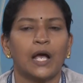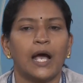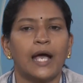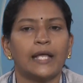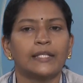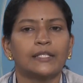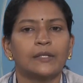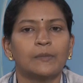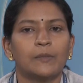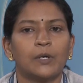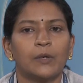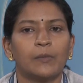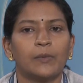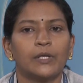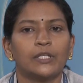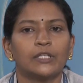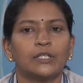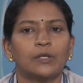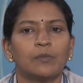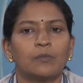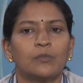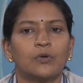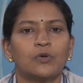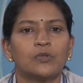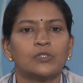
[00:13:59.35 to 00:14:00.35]
At the moment,
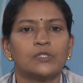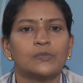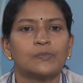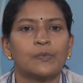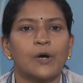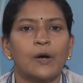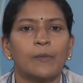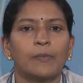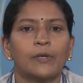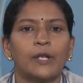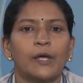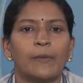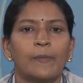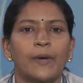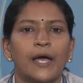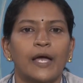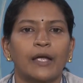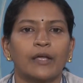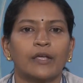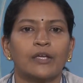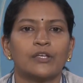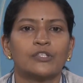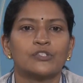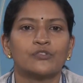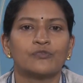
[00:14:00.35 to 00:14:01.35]
the most popular
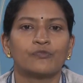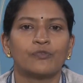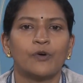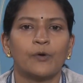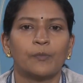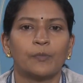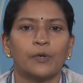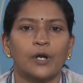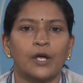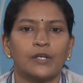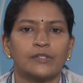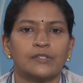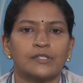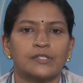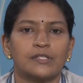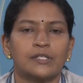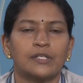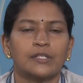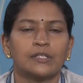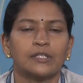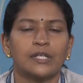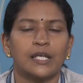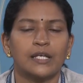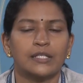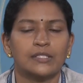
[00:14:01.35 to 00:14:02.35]
package for
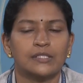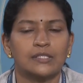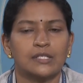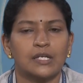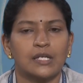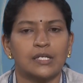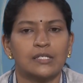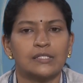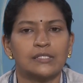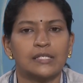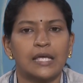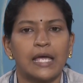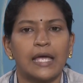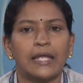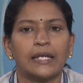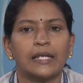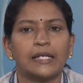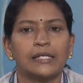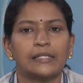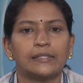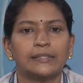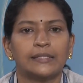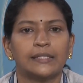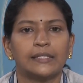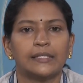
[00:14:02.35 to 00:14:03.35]
processing text is
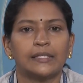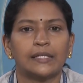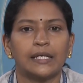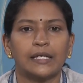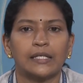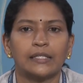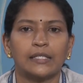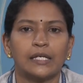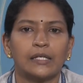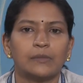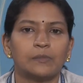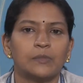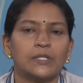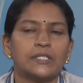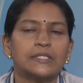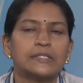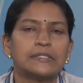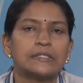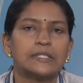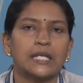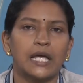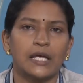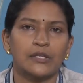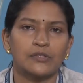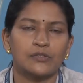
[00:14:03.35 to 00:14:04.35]
NLTK, that
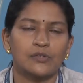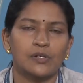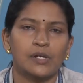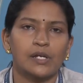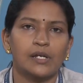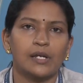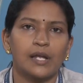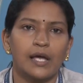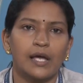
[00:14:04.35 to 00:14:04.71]
means Natural